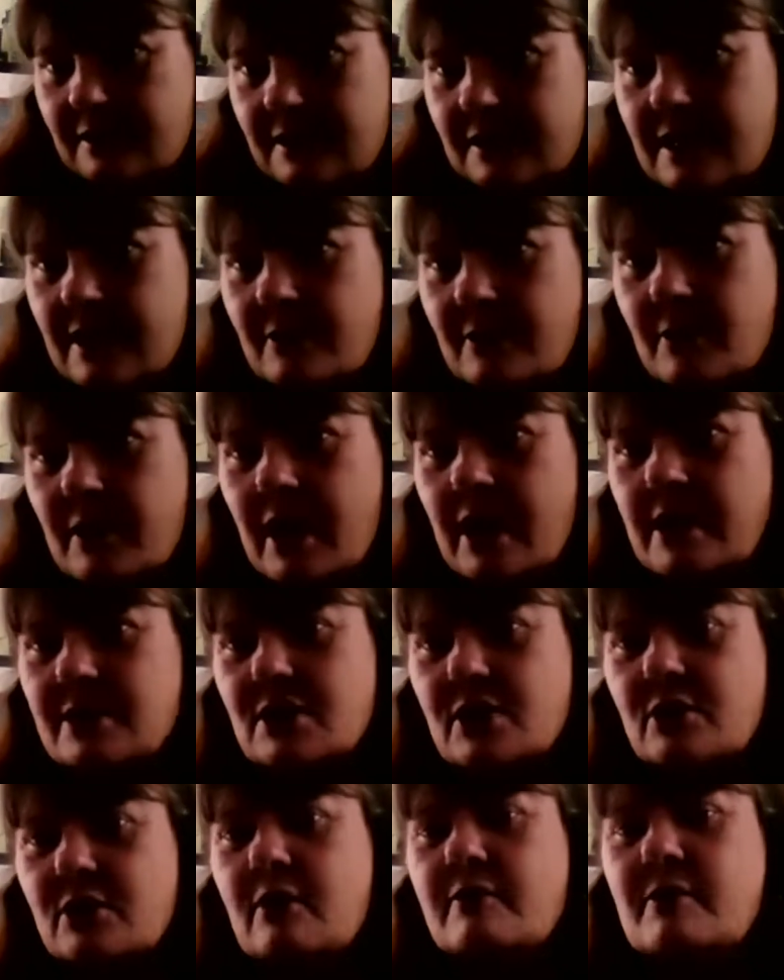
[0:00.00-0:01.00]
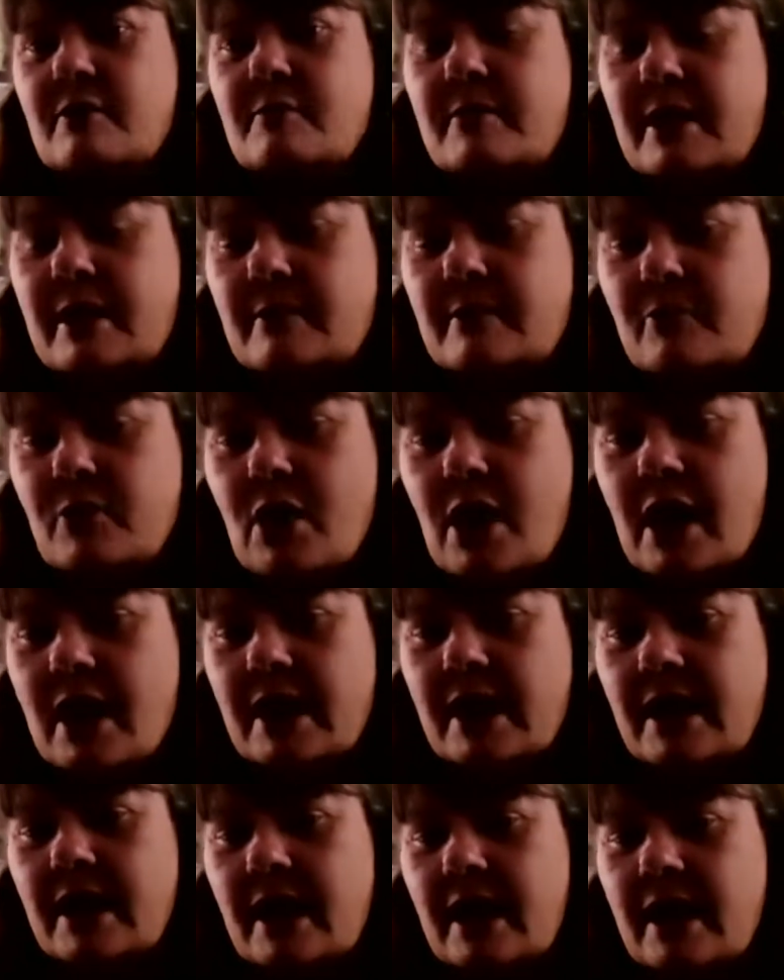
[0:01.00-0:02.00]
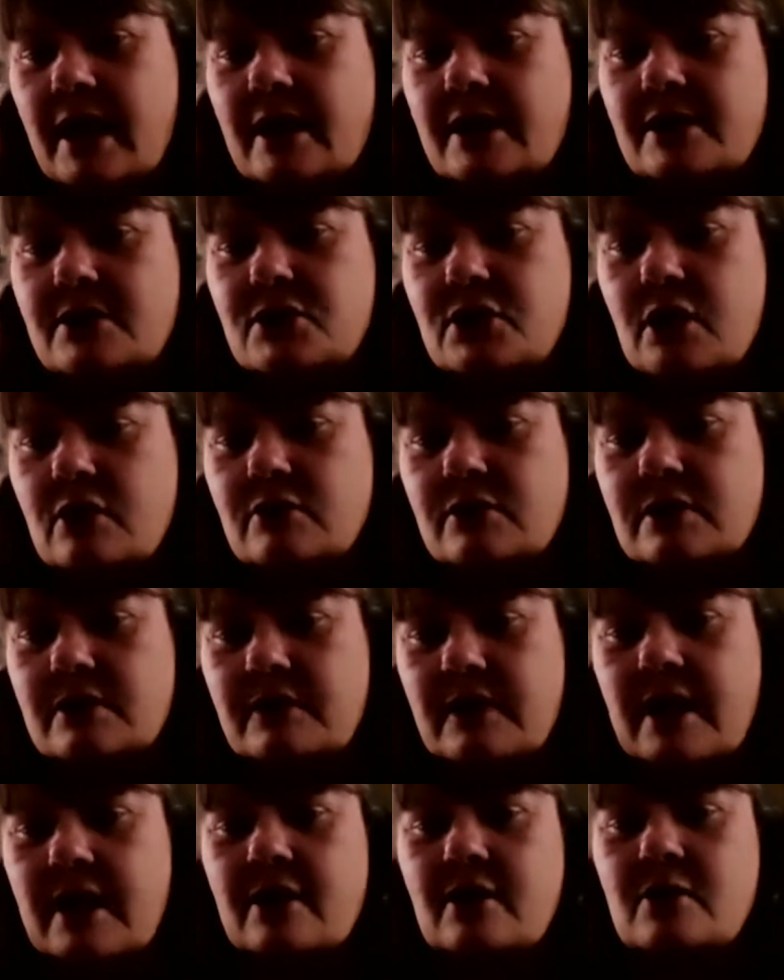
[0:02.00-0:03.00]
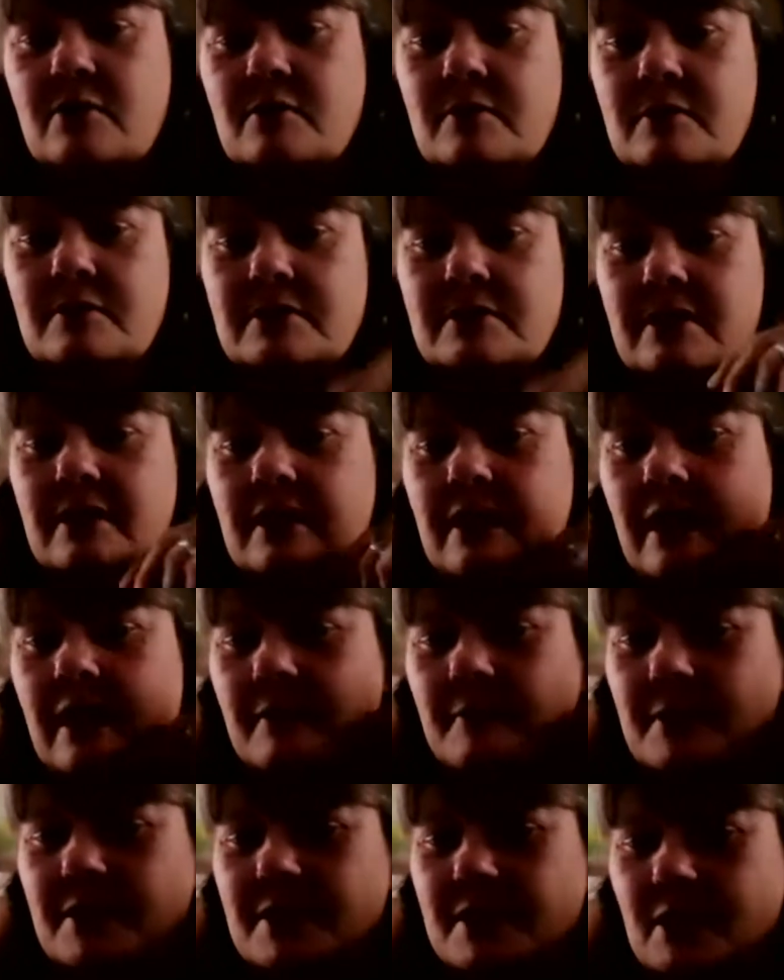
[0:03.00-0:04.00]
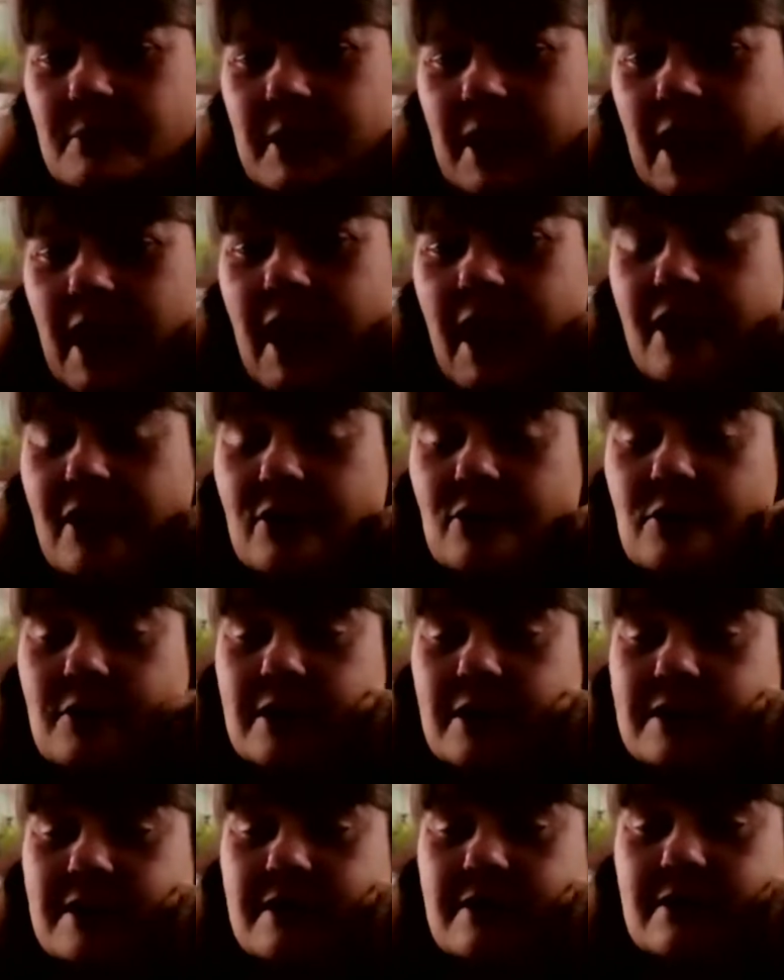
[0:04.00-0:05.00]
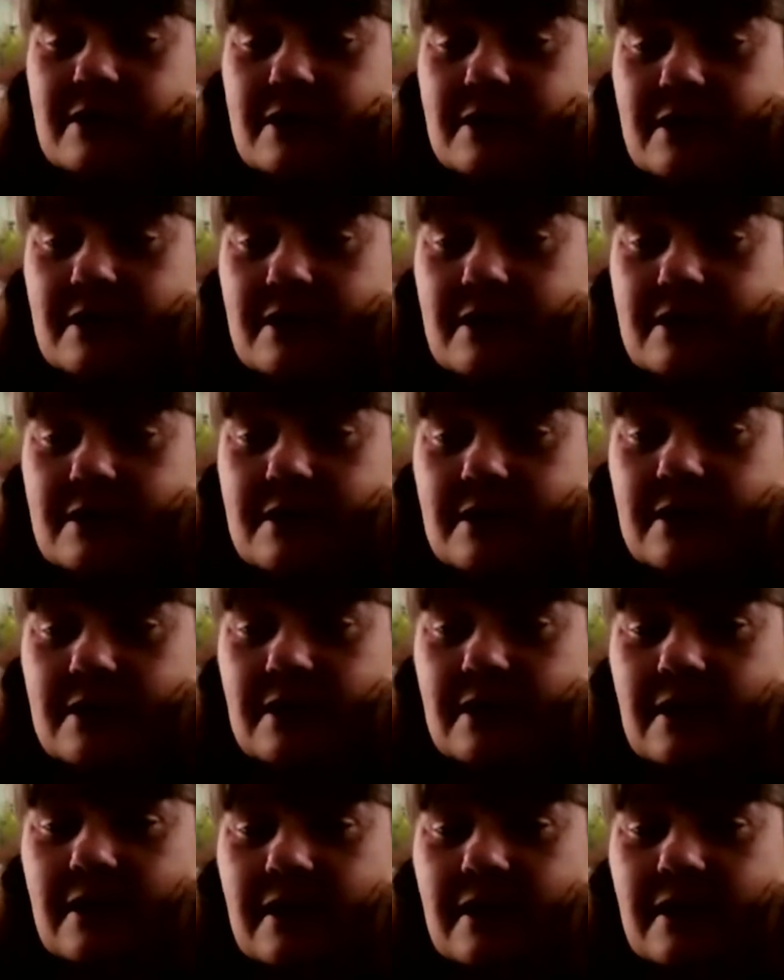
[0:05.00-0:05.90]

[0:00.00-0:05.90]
Say we got two of them, Ben Bryan and Joseph Heckle. I'm assuming Heckle has discus.